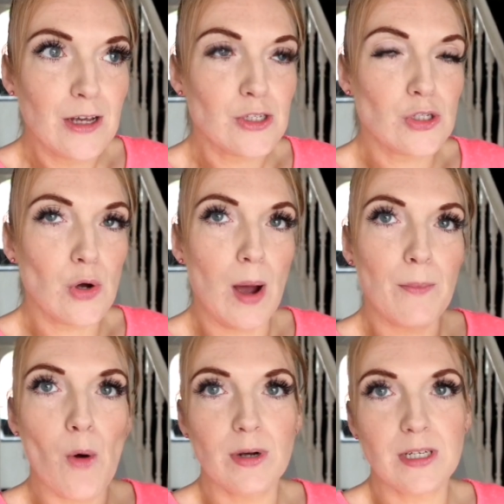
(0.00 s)
So
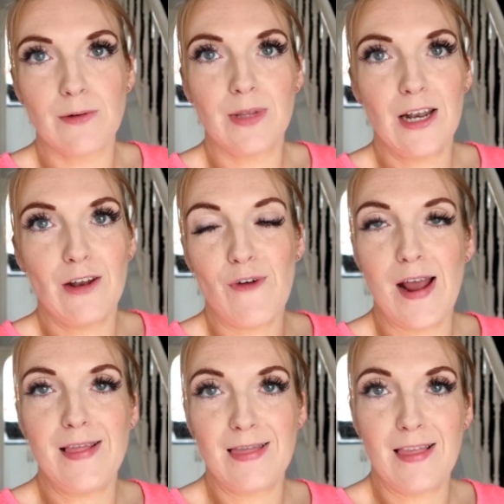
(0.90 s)
I'm going down there to
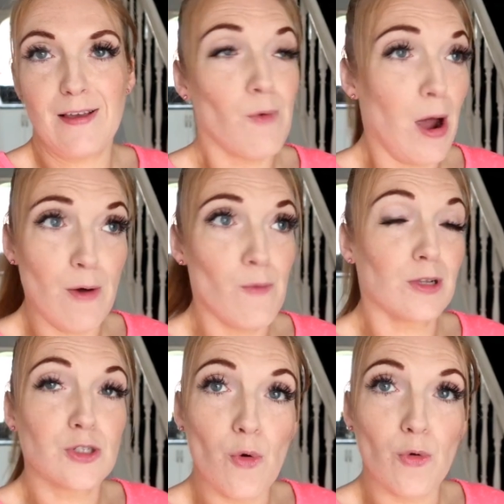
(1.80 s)
find
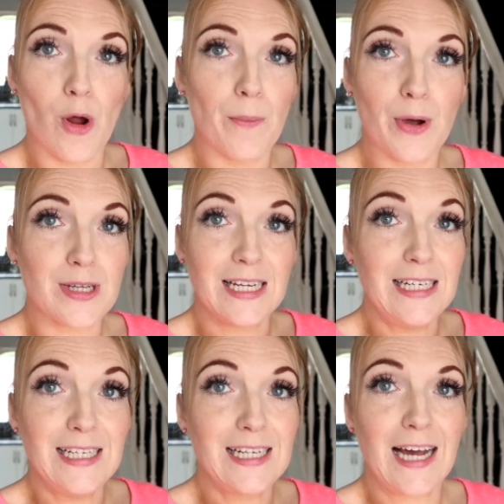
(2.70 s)
what's going on, because I
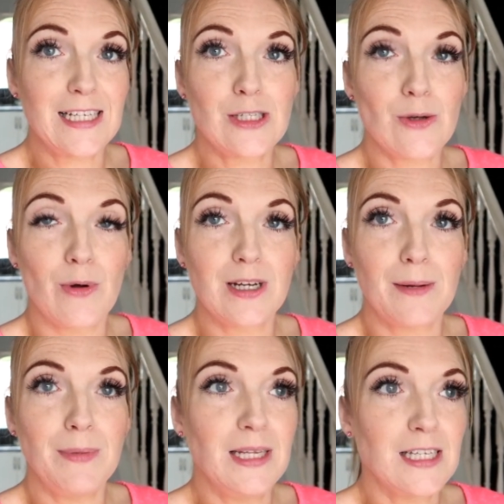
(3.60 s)
need to get this sorted.
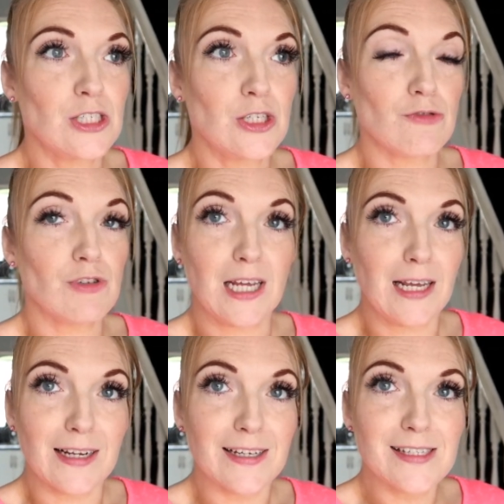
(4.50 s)
I mean, this is just
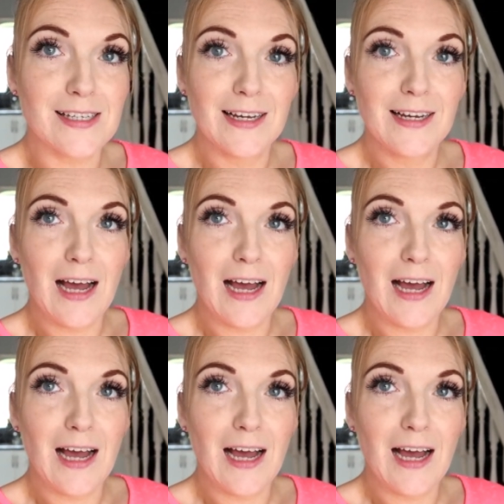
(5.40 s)
ridiculous.